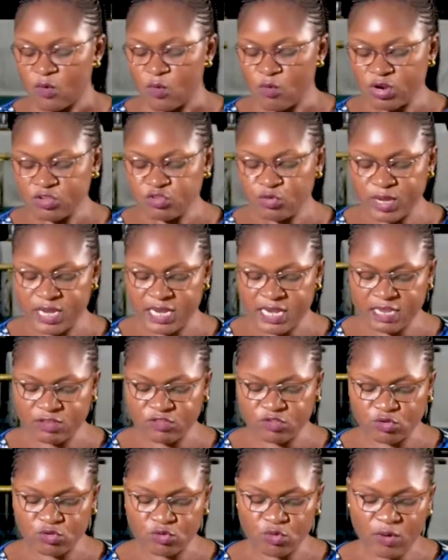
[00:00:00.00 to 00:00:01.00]
what we need
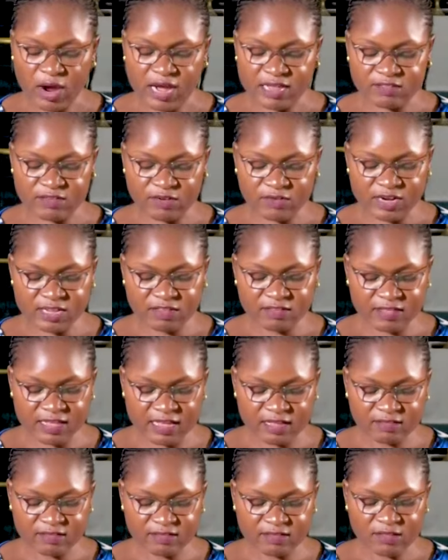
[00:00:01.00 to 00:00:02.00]
to do as
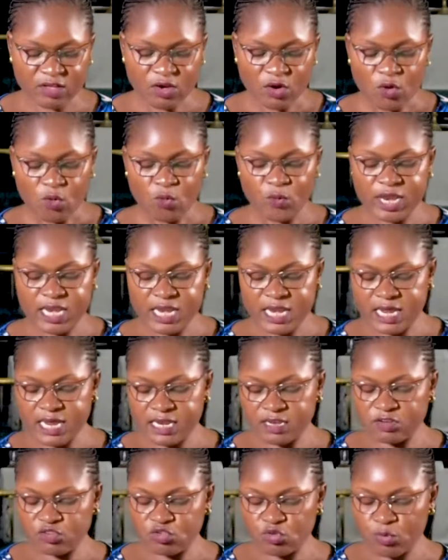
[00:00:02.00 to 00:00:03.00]
Christians we
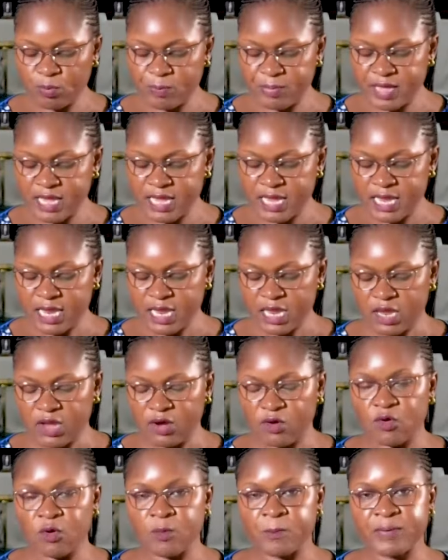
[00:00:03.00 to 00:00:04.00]
need to be
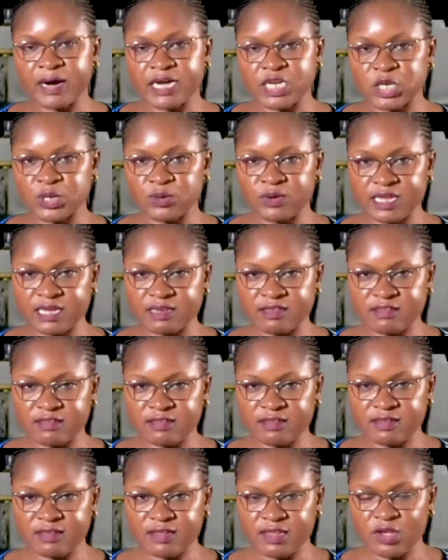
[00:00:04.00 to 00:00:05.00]
compassionate.
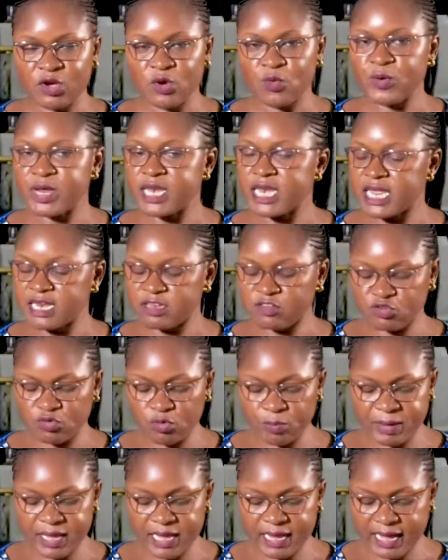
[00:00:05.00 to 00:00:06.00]
We need
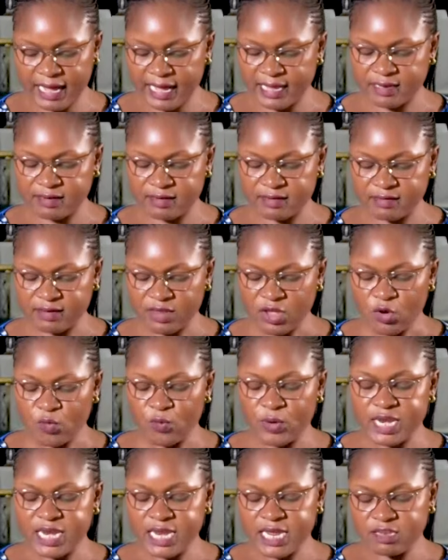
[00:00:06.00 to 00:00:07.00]
to be kind.
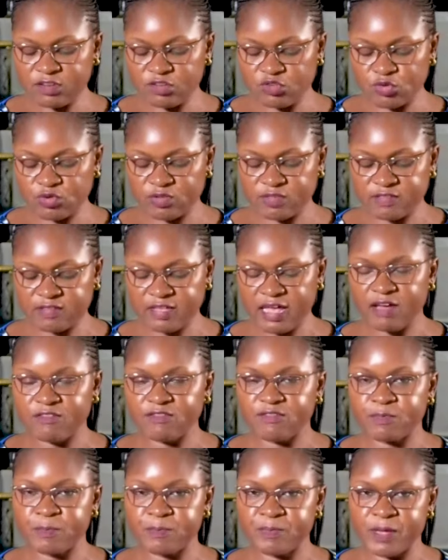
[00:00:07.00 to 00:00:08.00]
We need to serve
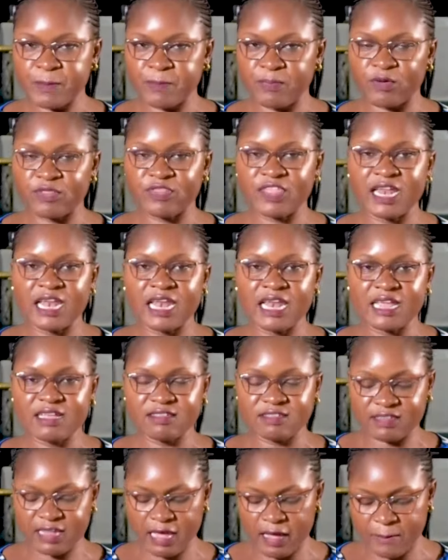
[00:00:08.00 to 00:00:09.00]
people, the
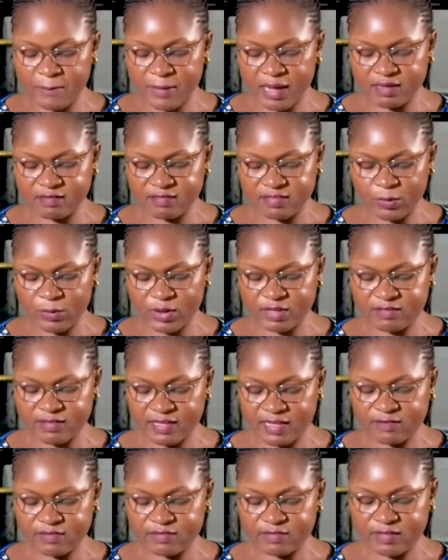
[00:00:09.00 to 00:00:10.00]
least amongst
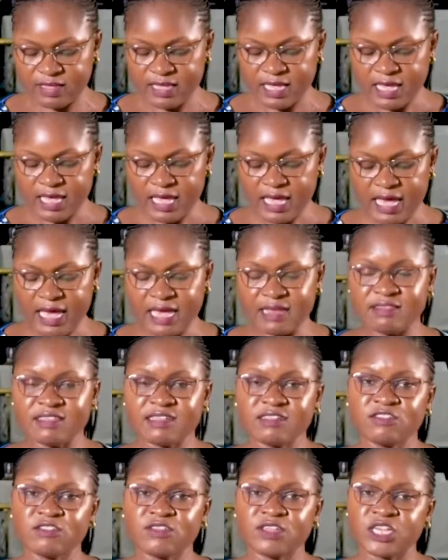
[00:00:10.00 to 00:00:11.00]
ourselves. And
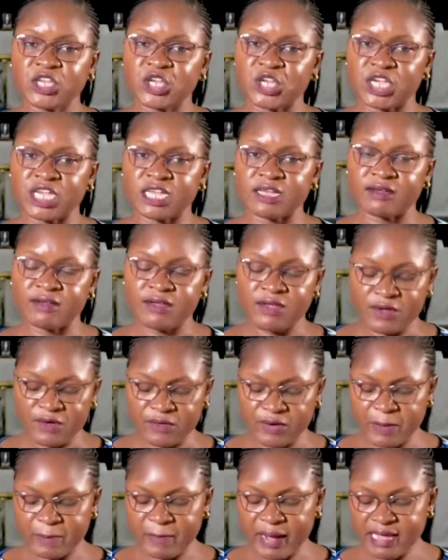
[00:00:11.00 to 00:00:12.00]
this teaching
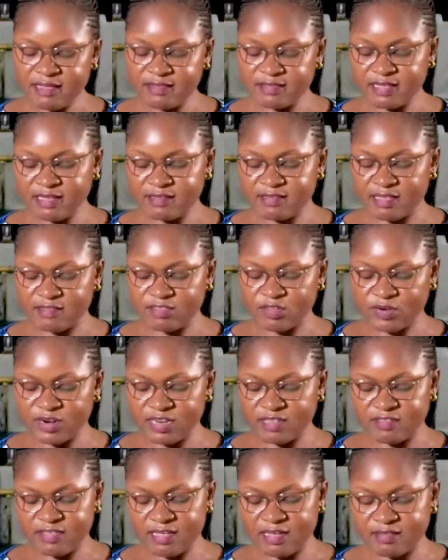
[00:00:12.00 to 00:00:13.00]
reminds us as
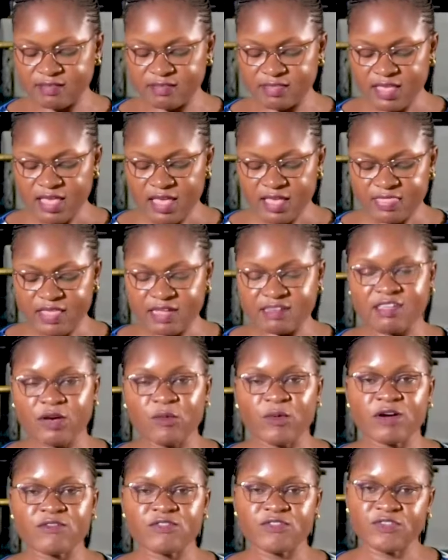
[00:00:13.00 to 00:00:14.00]
Christians that
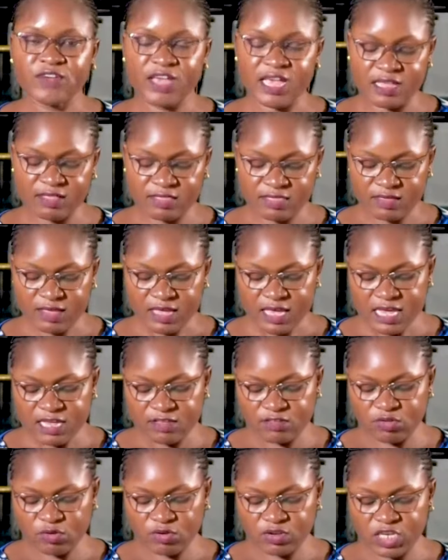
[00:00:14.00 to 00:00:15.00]
our faith
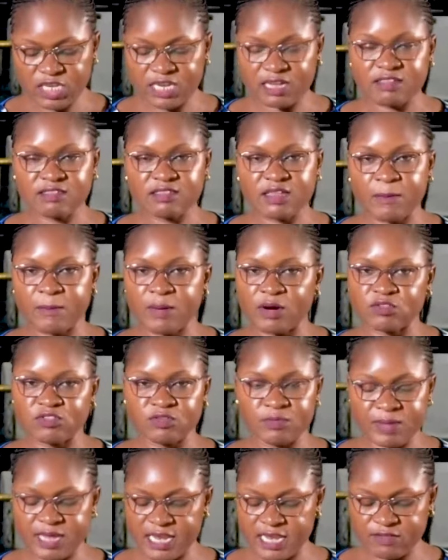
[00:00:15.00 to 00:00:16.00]
is not just
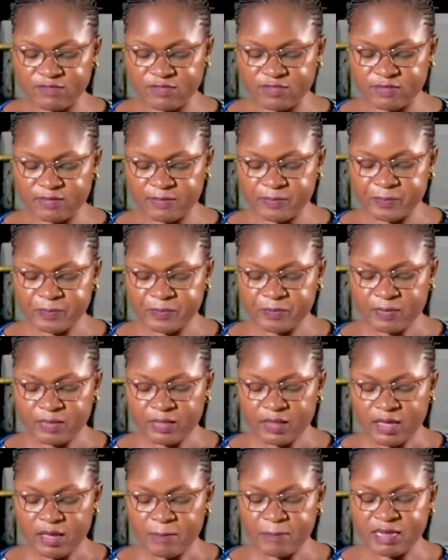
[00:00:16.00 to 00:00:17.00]
about beliefs,
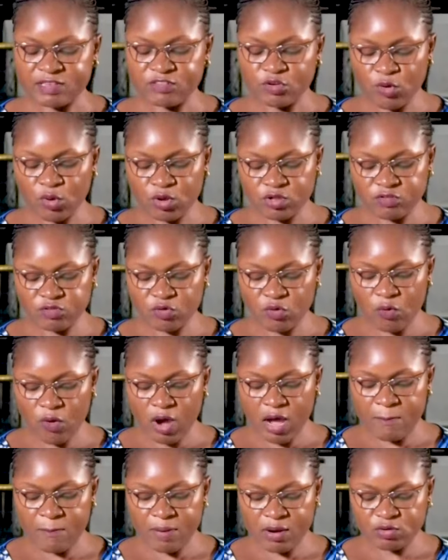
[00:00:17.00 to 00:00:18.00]
but also
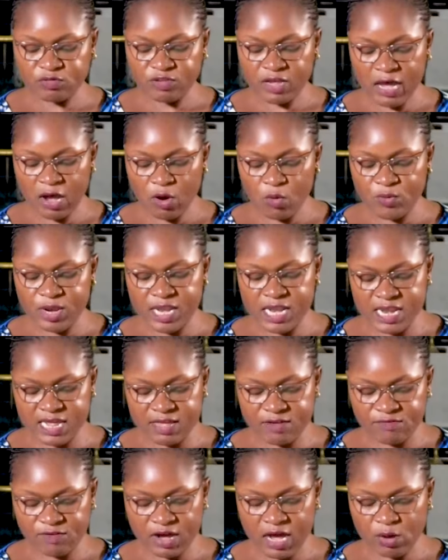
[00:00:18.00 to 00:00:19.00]
about how we
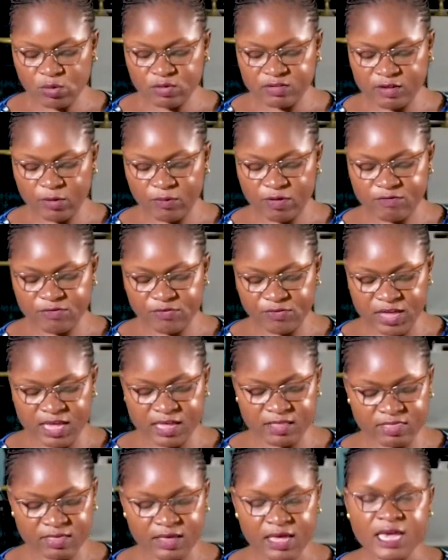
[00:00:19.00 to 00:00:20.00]
live out our
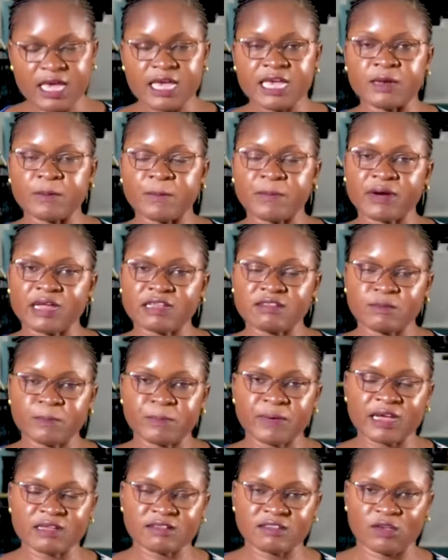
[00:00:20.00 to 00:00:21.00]
faith in pra
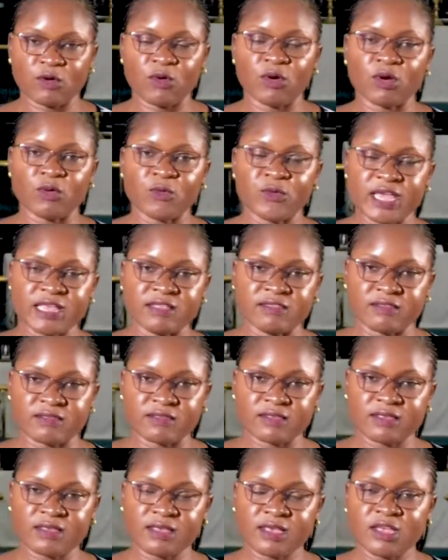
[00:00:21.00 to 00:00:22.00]
practical
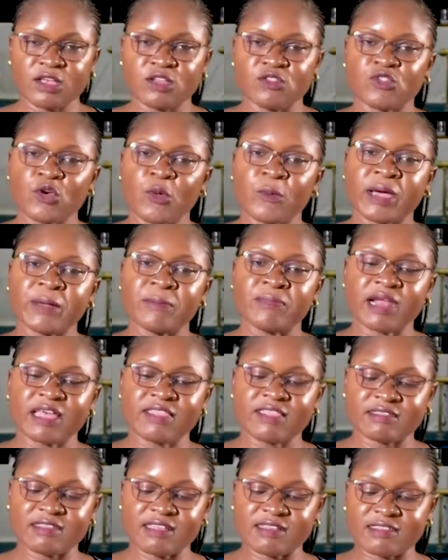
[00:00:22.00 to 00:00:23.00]
ways. So, my
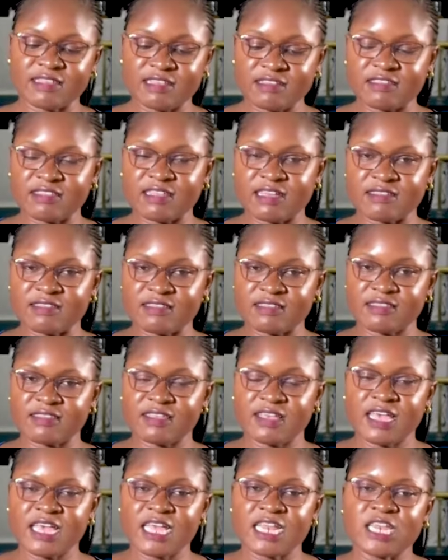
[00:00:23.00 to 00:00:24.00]
brothers and sisters,
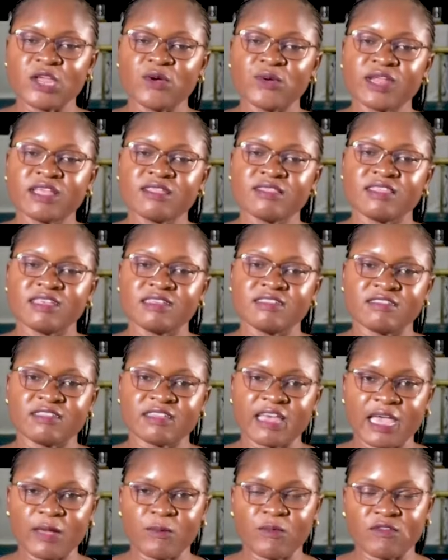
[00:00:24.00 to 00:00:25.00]
during this
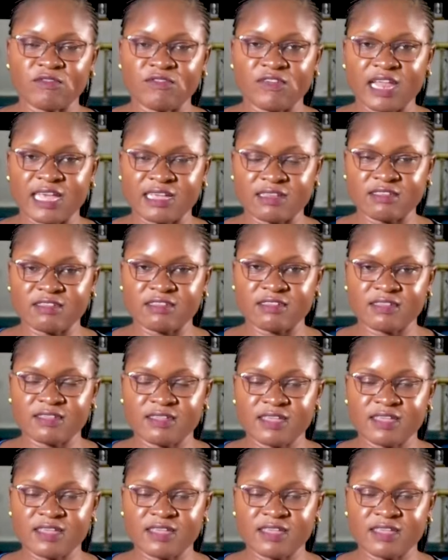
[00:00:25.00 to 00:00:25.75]
time of Lent,